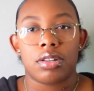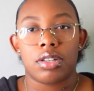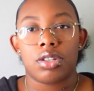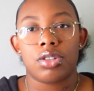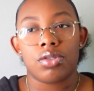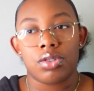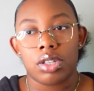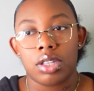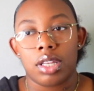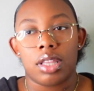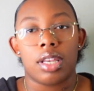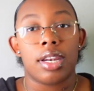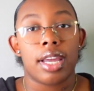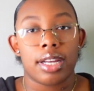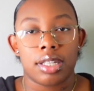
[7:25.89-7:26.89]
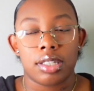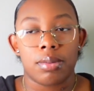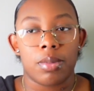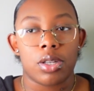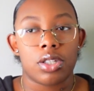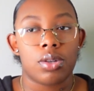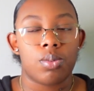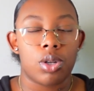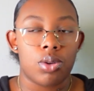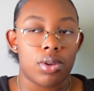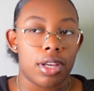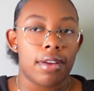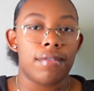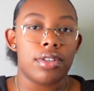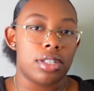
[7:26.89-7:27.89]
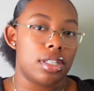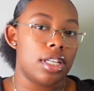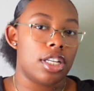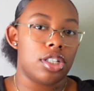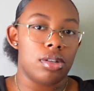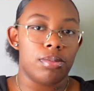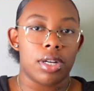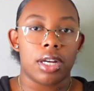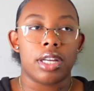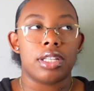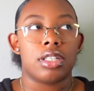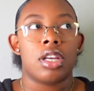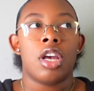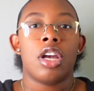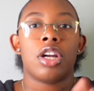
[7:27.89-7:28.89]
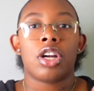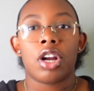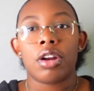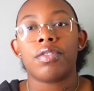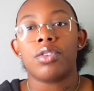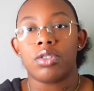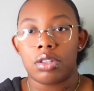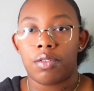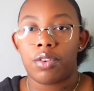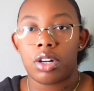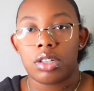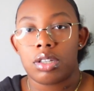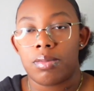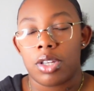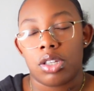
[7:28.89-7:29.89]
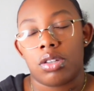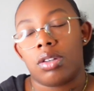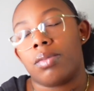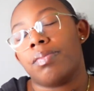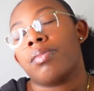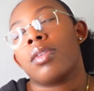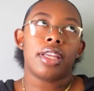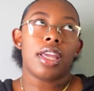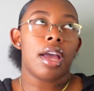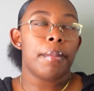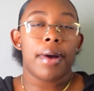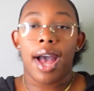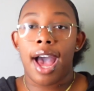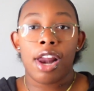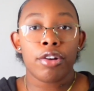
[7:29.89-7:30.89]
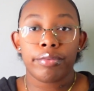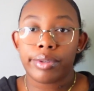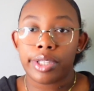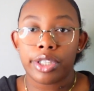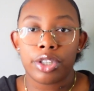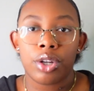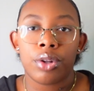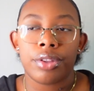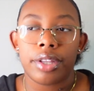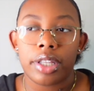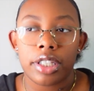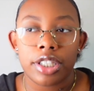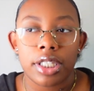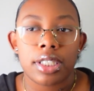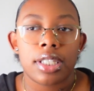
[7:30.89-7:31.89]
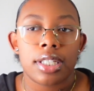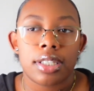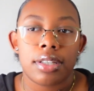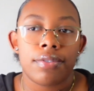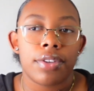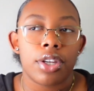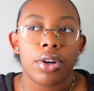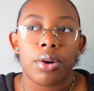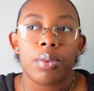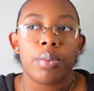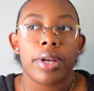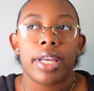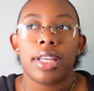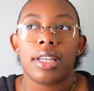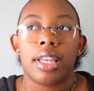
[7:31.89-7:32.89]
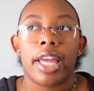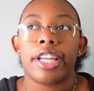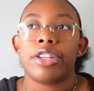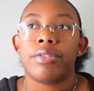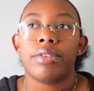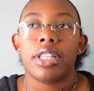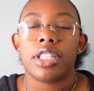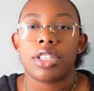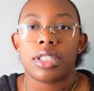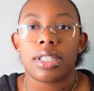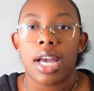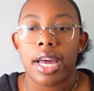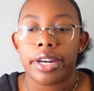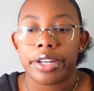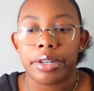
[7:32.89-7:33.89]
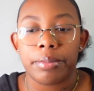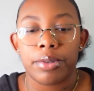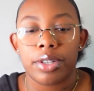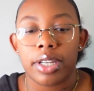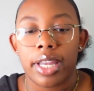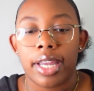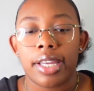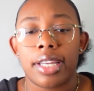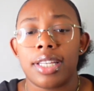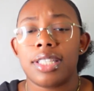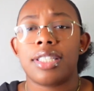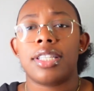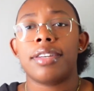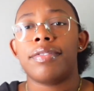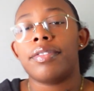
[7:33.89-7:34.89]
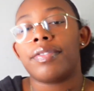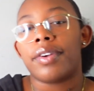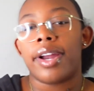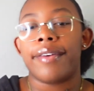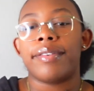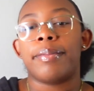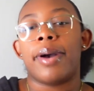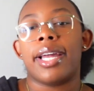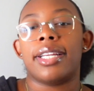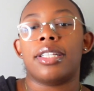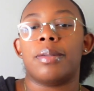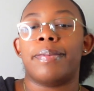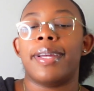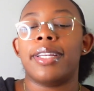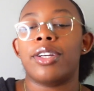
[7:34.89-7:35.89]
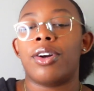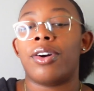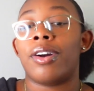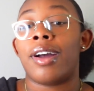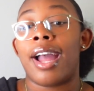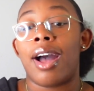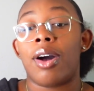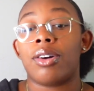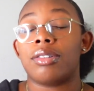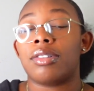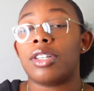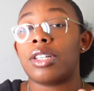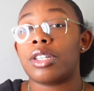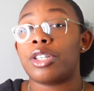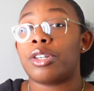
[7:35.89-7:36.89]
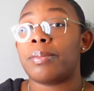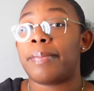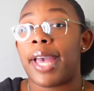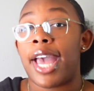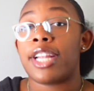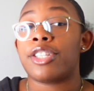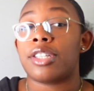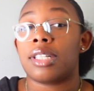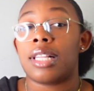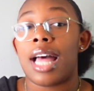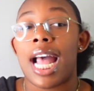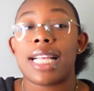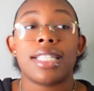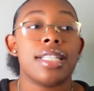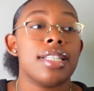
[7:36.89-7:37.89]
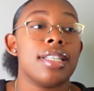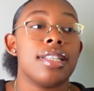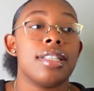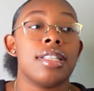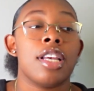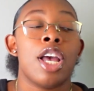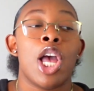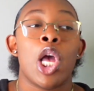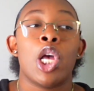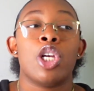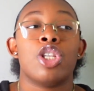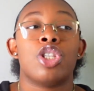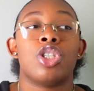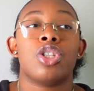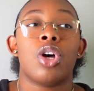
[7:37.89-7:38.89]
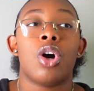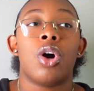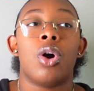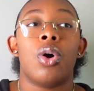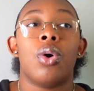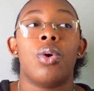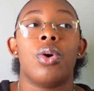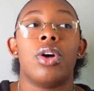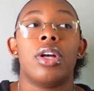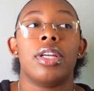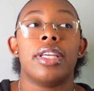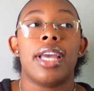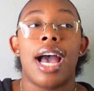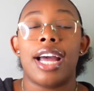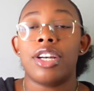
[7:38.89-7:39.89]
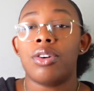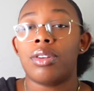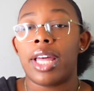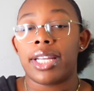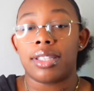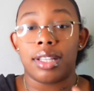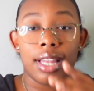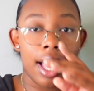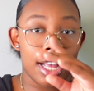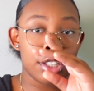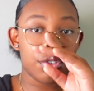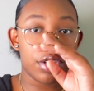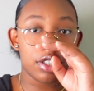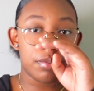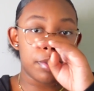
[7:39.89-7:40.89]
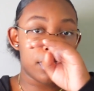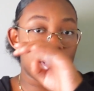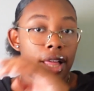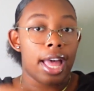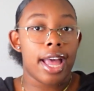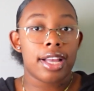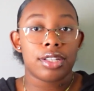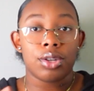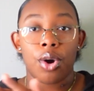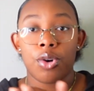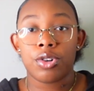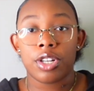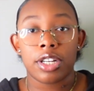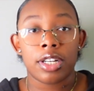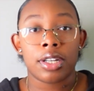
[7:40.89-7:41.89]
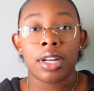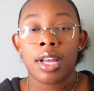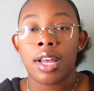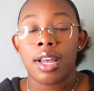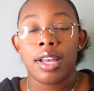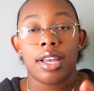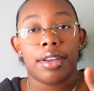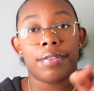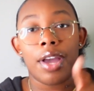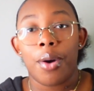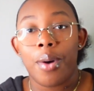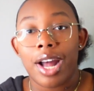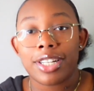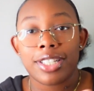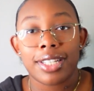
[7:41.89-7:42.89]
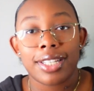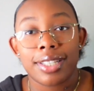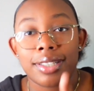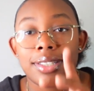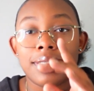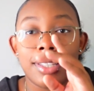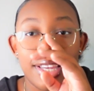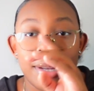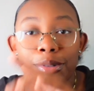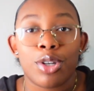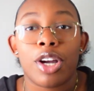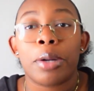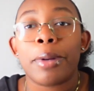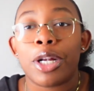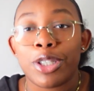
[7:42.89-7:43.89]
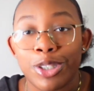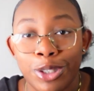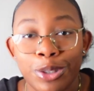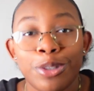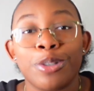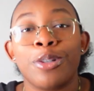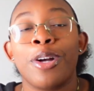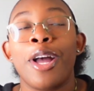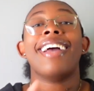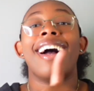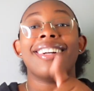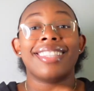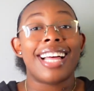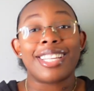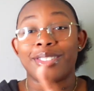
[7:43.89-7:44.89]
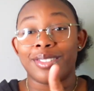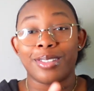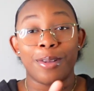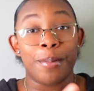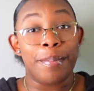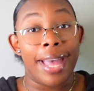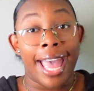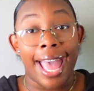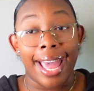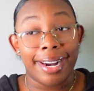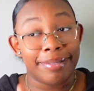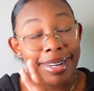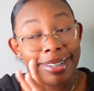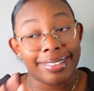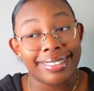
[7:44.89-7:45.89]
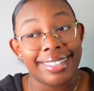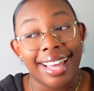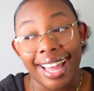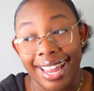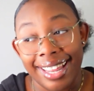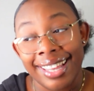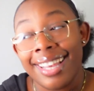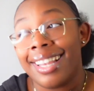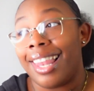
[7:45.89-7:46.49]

It's usually the next semester where you get visitation because curfew's the first semester. Yeah, but I don't really know the logistics of it or when. Like, you really just gotta communicate, and it's different for everybody depending on how good or bad your class is. So yeah, I know like the last freshman class, Ogre, if y'all watching this, yeah, I'm talking about you. Y'all class is a little bad, I'm not gonna lie.